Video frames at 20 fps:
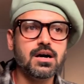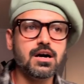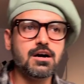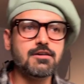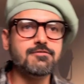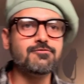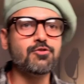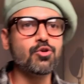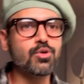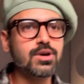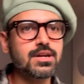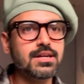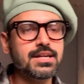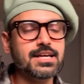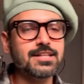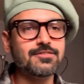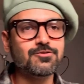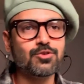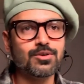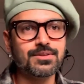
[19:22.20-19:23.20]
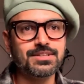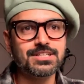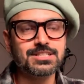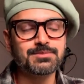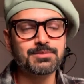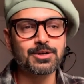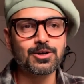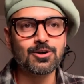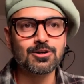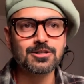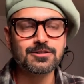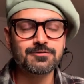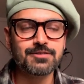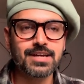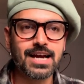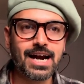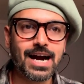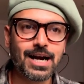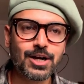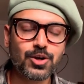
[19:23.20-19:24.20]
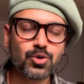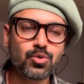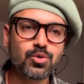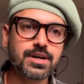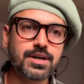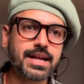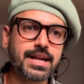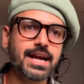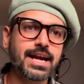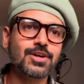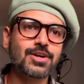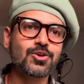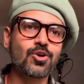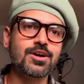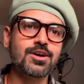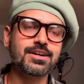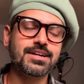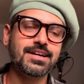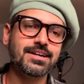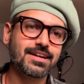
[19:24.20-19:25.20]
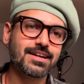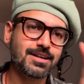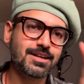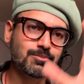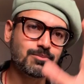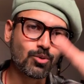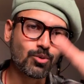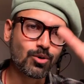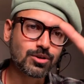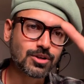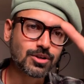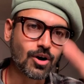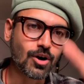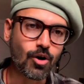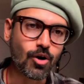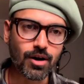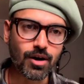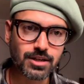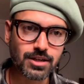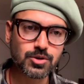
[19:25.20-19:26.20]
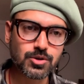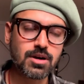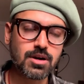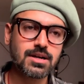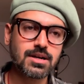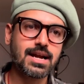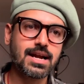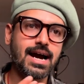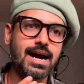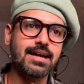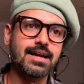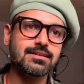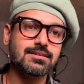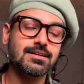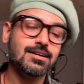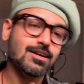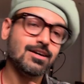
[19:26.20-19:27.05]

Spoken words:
focal length for this, because we had to create content in both horizontal and